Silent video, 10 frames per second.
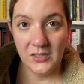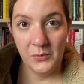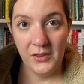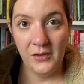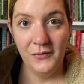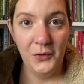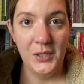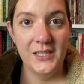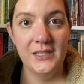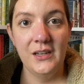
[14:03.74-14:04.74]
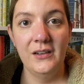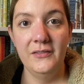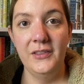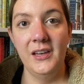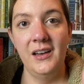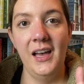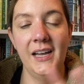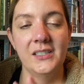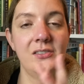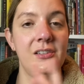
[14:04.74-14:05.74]
with the voice of the
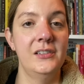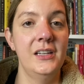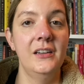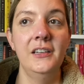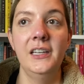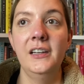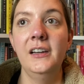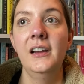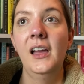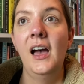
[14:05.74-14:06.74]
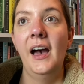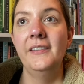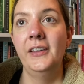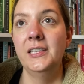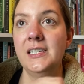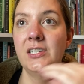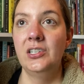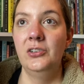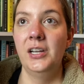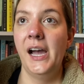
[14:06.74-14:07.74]
extra narrator, I felt it
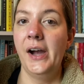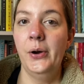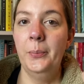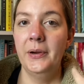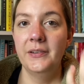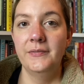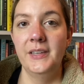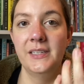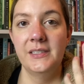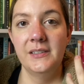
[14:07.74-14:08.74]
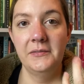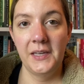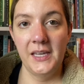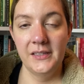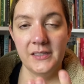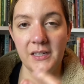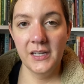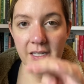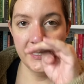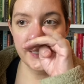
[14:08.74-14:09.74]
showed how pervasive cancer
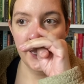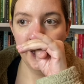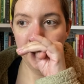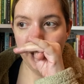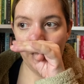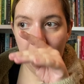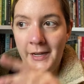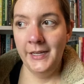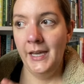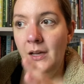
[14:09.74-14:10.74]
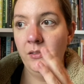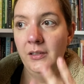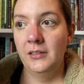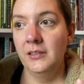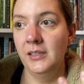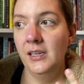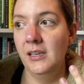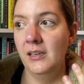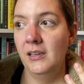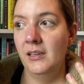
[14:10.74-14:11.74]
is. Like, right now,
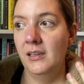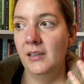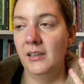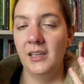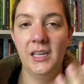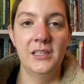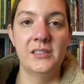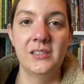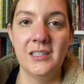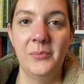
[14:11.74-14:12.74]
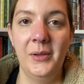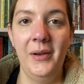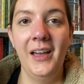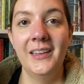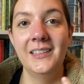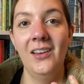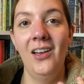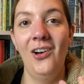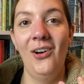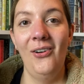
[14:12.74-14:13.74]
literally, cancer is on my mind
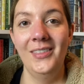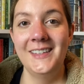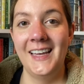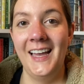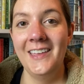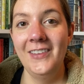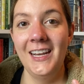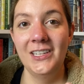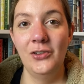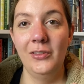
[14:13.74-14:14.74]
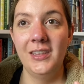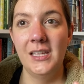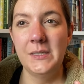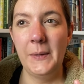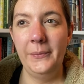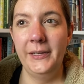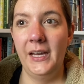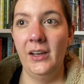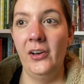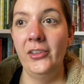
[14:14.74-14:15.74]
all the time. And I know that that's probably
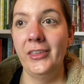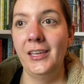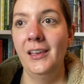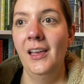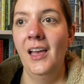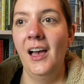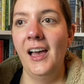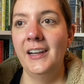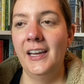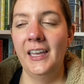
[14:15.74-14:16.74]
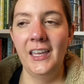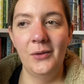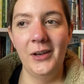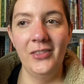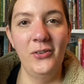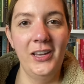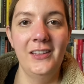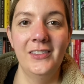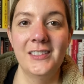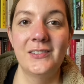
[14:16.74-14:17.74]
not healthy, and I am on the
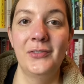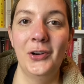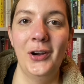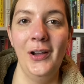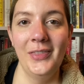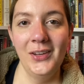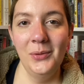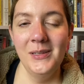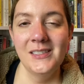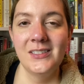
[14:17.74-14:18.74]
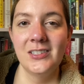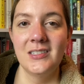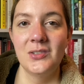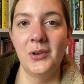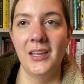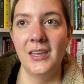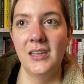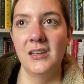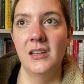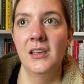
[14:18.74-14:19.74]
waiting list for a therapist just so I
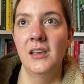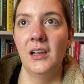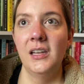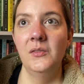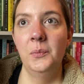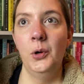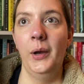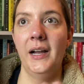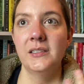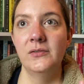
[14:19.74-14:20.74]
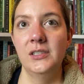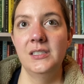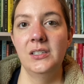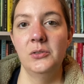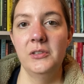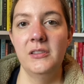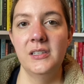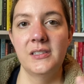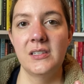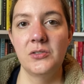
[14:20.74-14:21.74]
can kind of proactively deal with
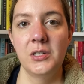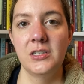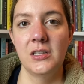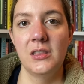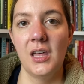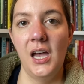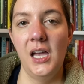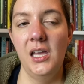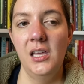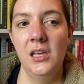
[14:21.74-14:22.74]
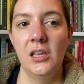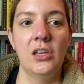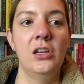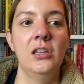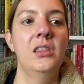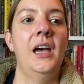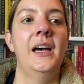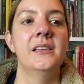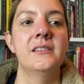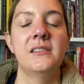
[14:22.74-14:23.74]
this situation that could
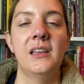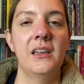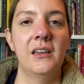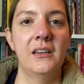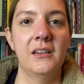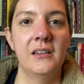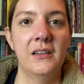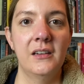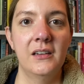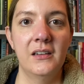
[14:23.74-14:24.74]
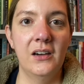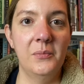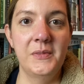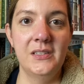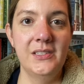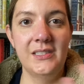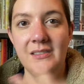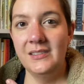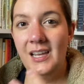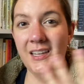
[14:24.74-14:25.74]
last like up to
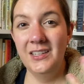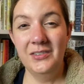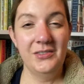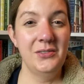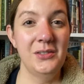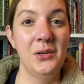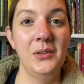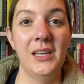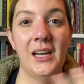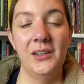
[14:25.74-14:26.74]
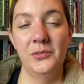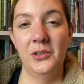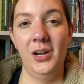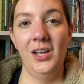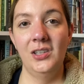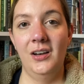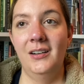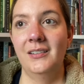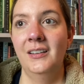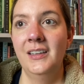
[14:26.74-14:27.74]
10 years or so. Like, I don't know how
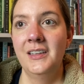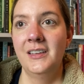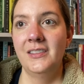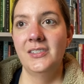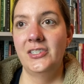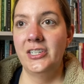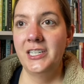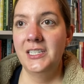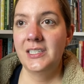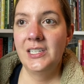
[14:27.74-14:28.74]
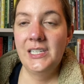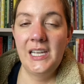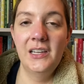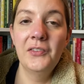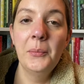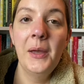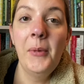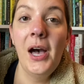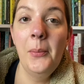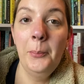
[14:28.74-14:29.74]
long this journey is going to take for my
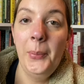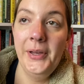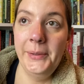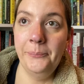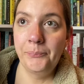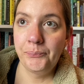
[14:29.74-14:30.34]
mom, but